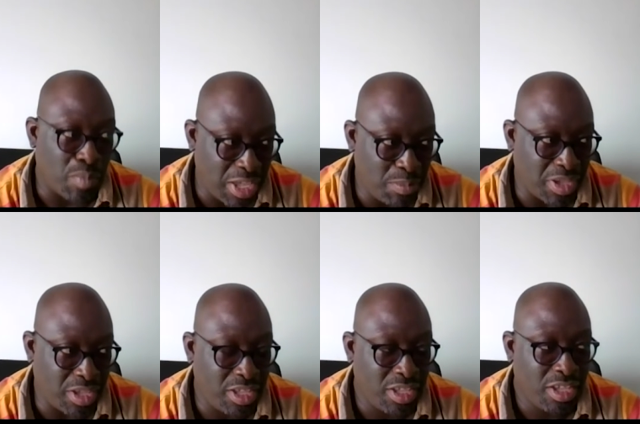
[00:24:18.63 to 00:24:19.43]

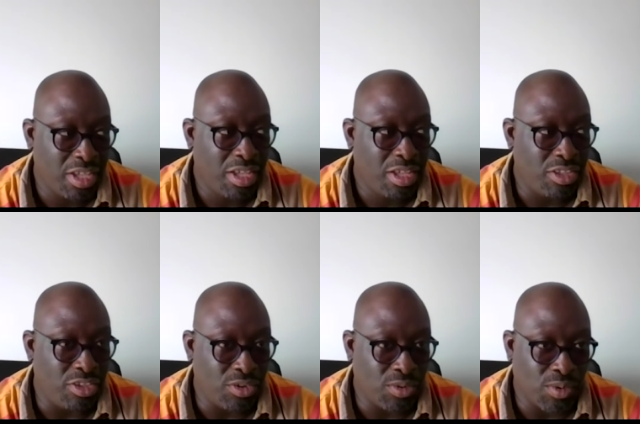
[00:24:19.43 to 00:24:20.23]
maybe
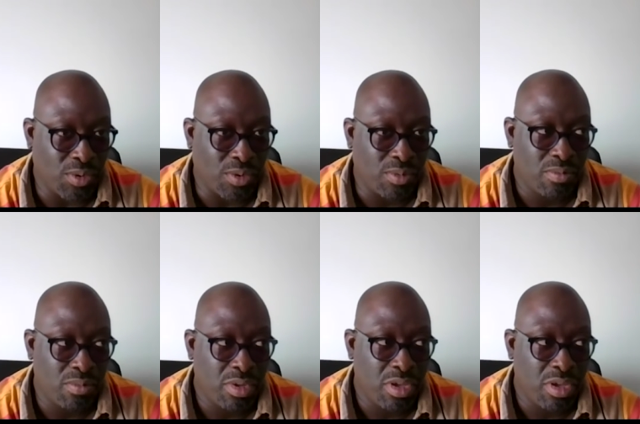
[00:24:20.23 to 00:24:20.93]
your